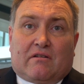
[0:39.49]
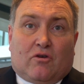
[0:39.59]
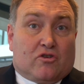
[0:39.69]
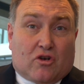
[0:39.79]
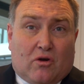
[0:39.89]

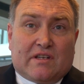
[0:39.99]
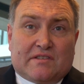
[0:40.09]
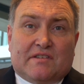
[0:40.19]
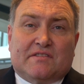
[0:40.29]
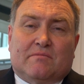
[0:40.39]
controlling
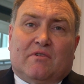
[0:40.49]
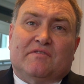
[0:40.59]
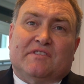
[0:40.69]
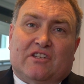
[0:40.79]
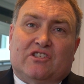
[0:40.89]
system
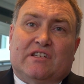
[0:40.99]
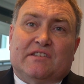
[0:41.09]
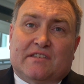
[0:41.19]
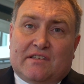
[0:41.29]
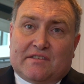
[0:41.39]
of such
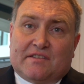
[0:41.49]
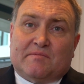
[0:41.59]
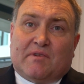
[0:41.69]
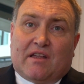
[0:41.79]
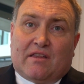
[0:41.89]

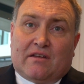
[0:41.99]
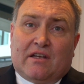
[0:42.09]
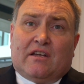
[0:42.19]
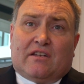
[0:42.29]
diseases by the